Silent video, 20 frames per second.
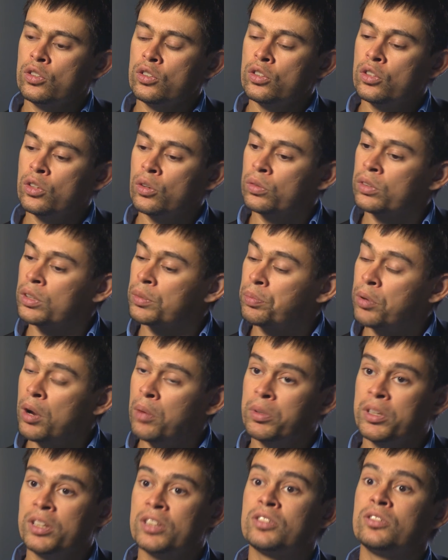you know, there
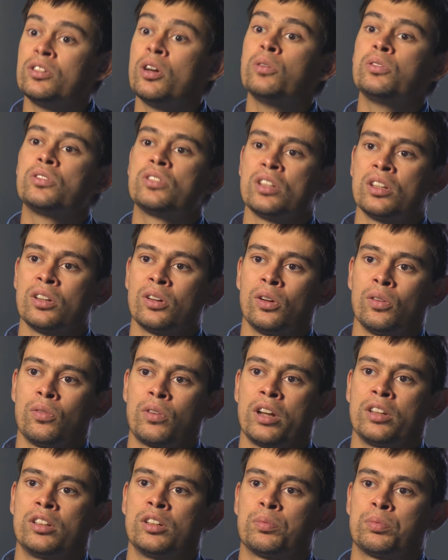probably is no single
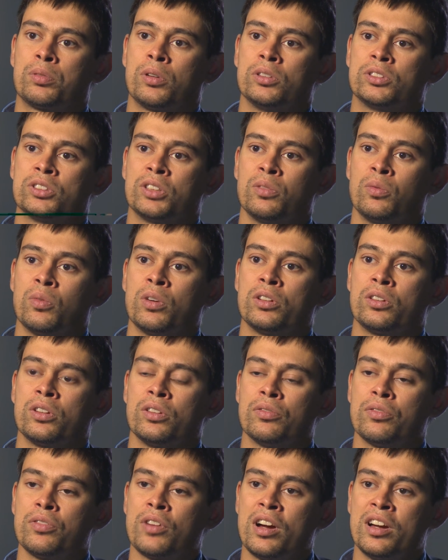right approach that one
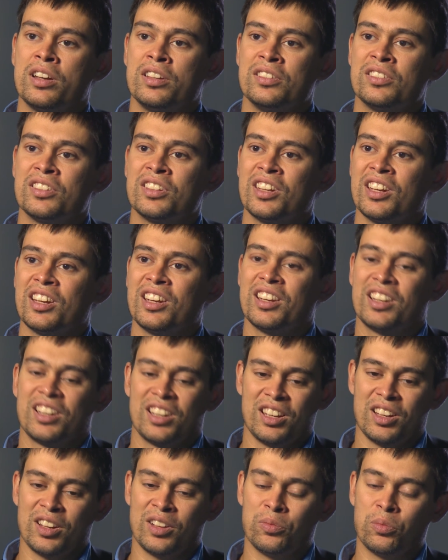can find.
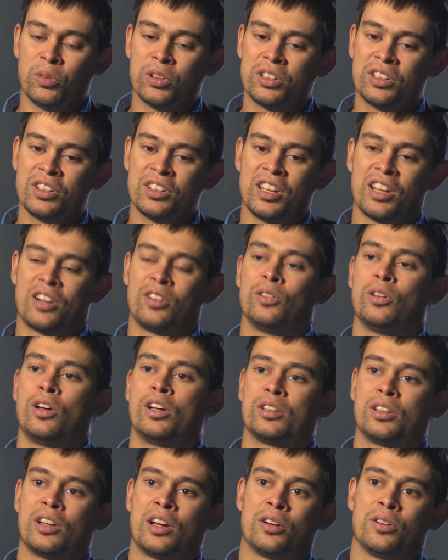And one can get a
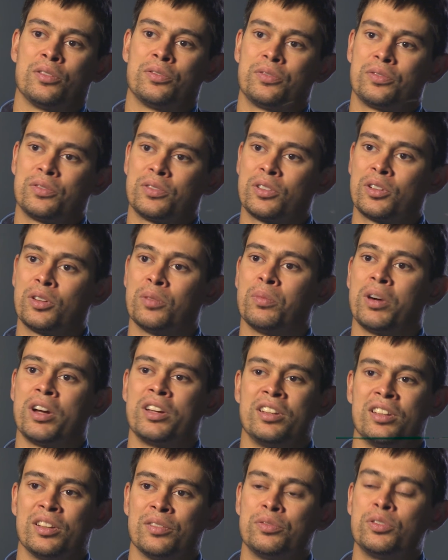lot out of
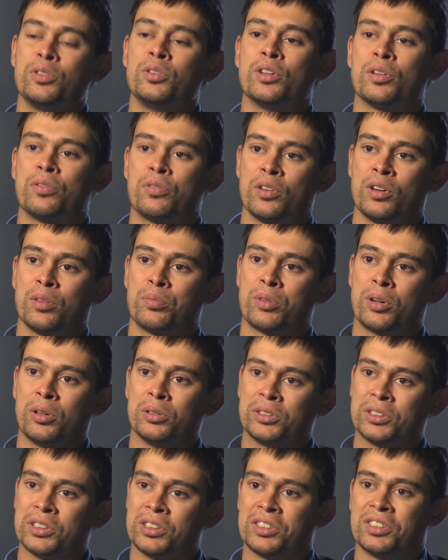combining a few different
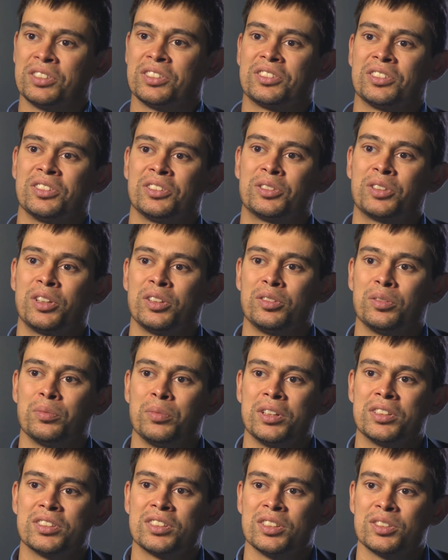approaches and trying to
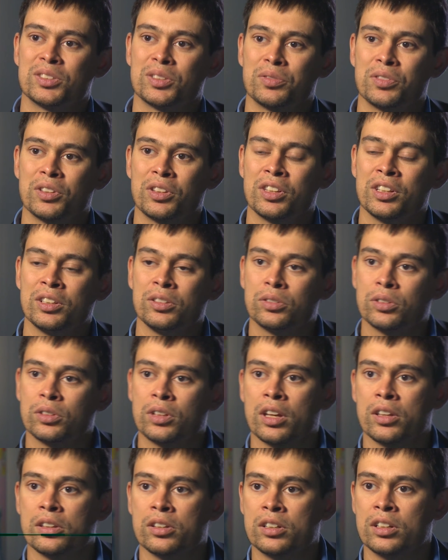make sense of the thing
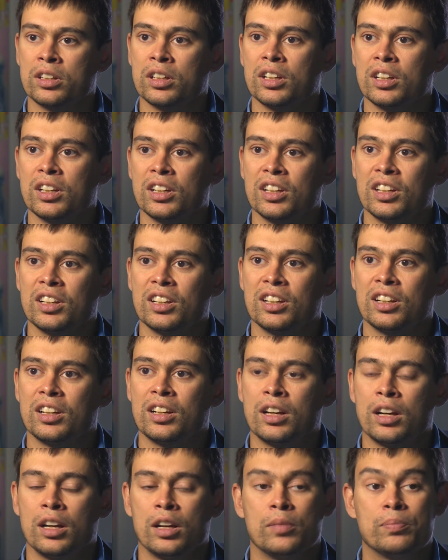together.
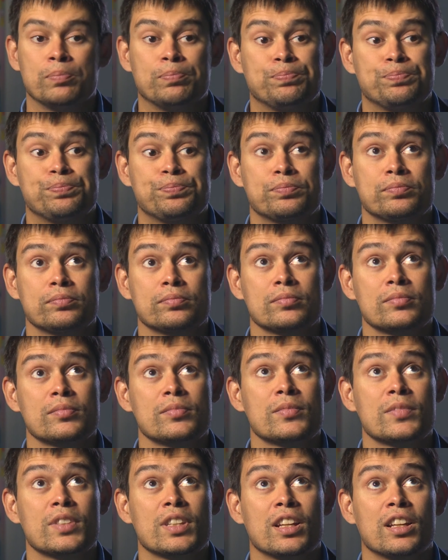
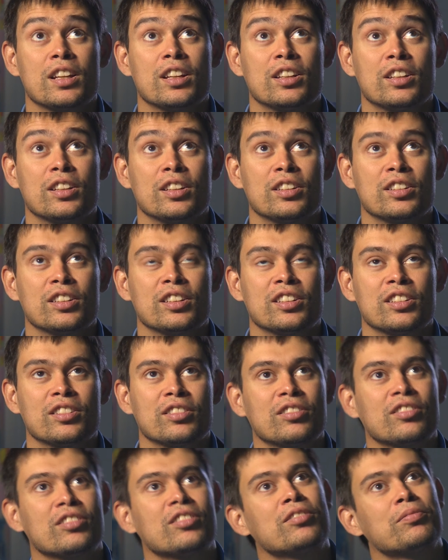
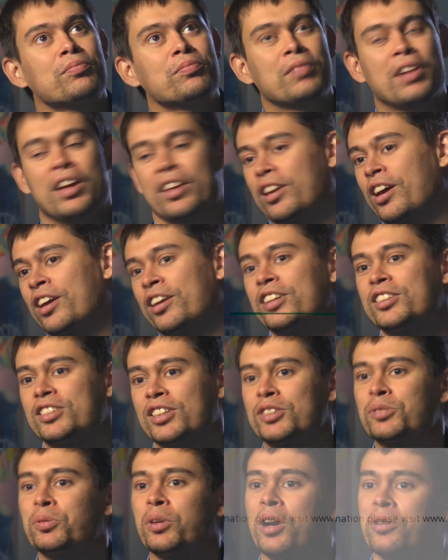I guess
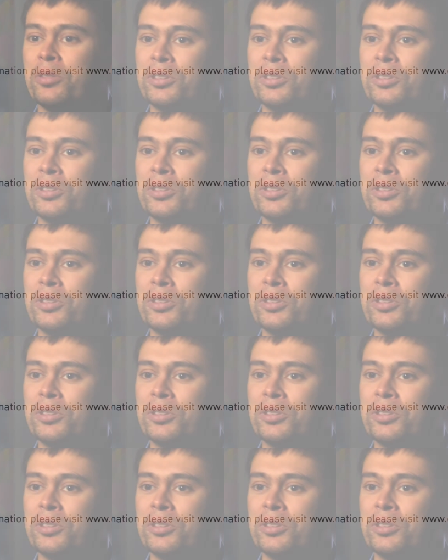that's what I